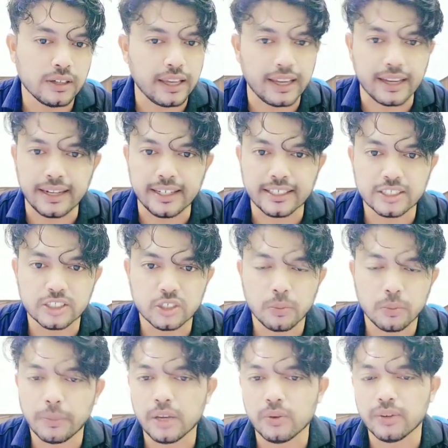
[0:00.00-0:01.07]
English
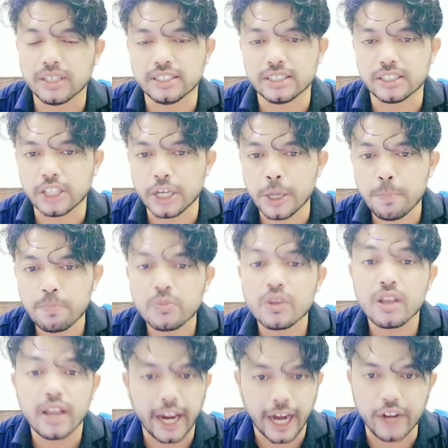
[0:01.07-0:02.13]
by watching the
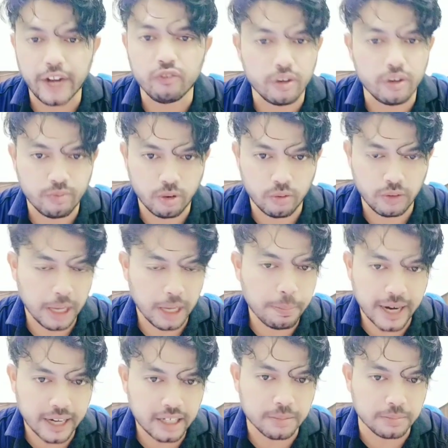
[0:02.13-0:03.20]
Android phone. A
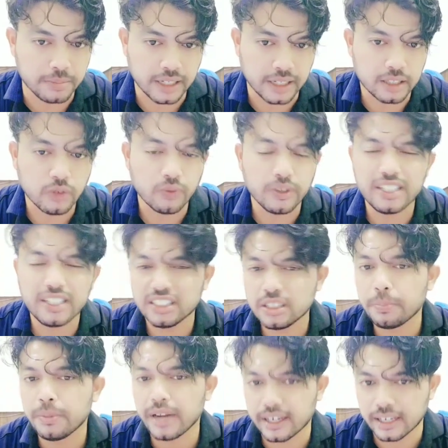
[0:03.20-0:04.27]
part of that, when it's a
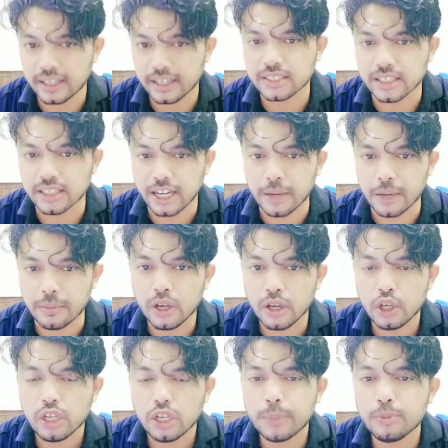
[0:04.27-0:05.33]
practicing time,
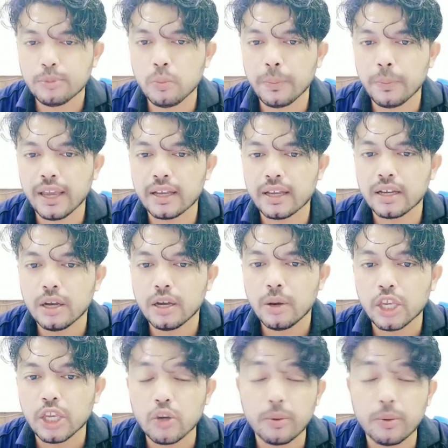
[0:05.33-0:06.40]

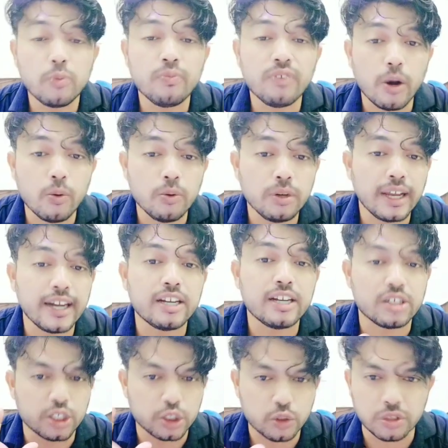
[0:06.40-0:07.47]
you have to found a
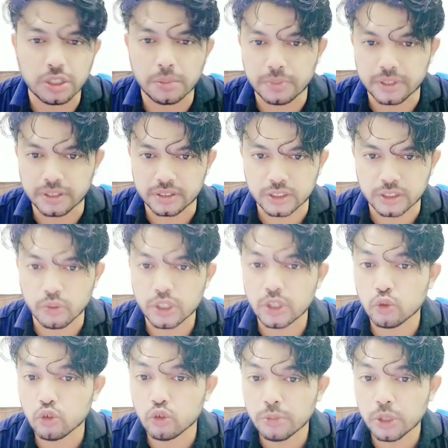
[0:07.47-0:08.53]
trustworthy person with
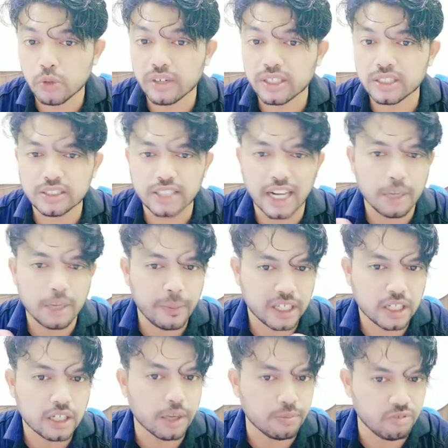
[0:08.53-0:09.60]
whom you can start
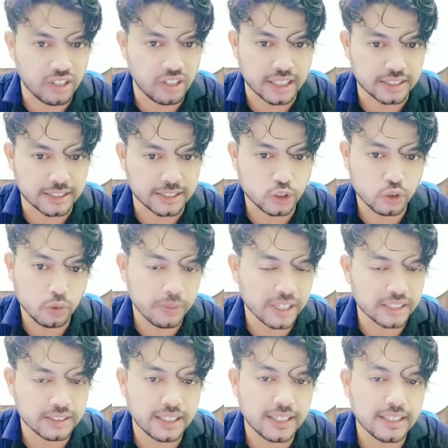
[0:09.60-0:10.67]
making communication. So
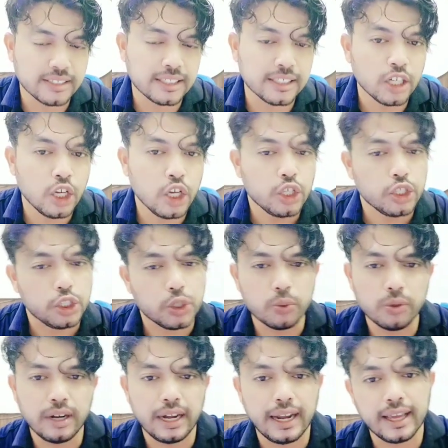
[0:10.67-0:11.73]
first thing is that you
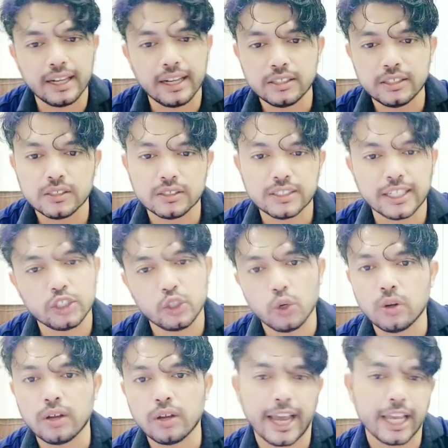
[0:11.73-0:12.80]
could learn that,
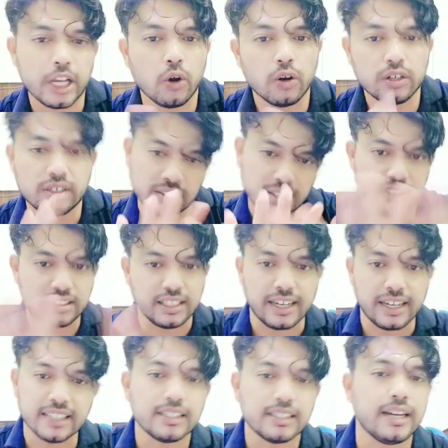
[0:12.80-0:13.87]
look, I got this
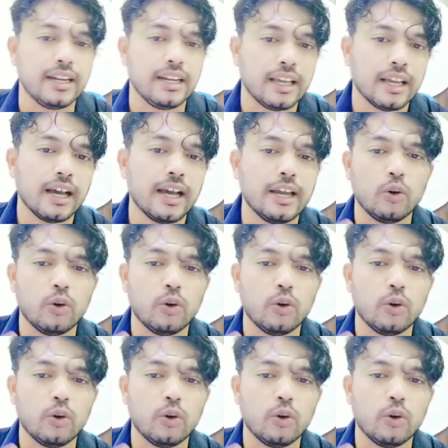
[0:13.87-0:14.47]
English idea,